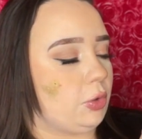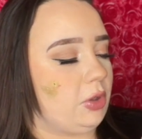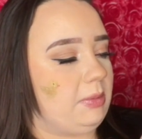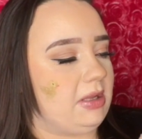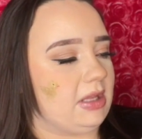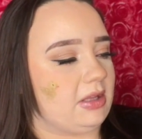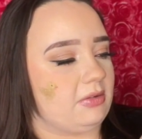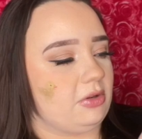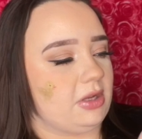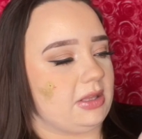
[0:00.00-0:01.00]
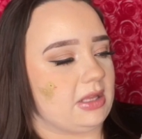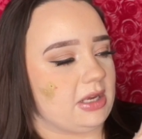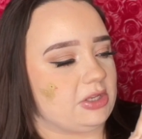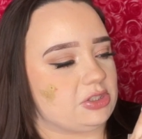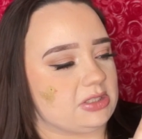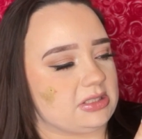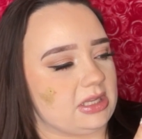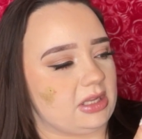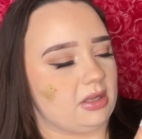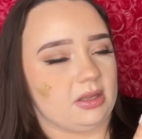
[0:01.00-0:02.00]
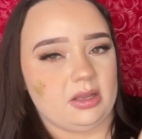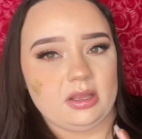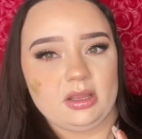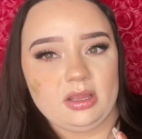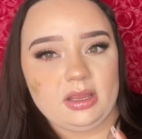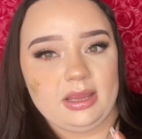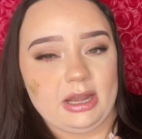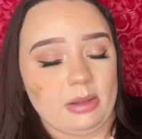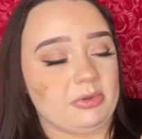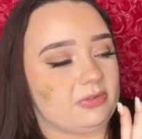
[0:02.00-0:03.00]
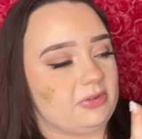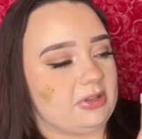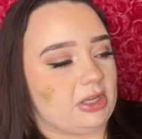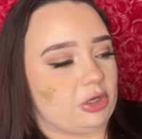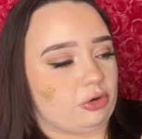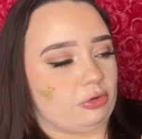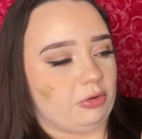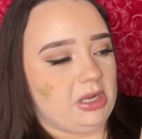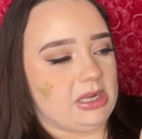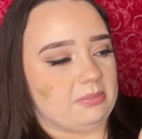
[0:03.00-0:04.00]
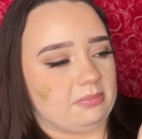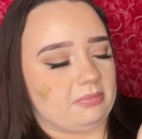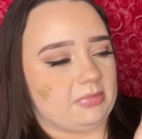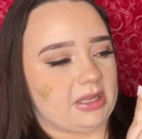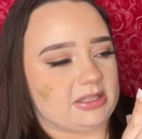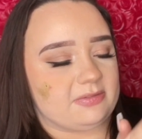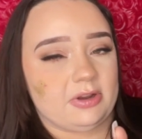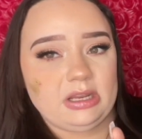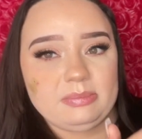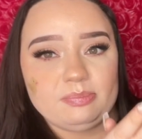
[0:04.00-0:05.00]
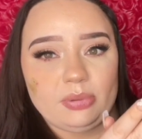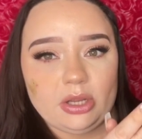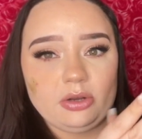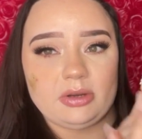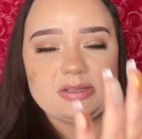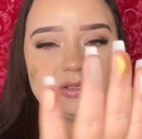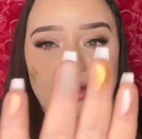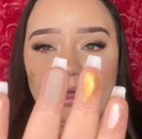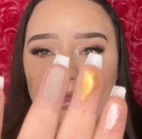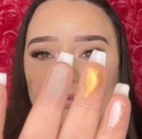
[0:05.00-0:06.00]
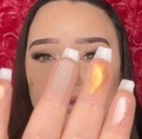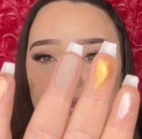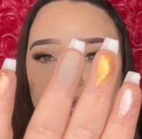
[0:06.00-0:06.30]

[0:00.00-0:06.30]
creamy. Like, look at that. It's just like, it almost feels like a cream. Like, it's very buttery soft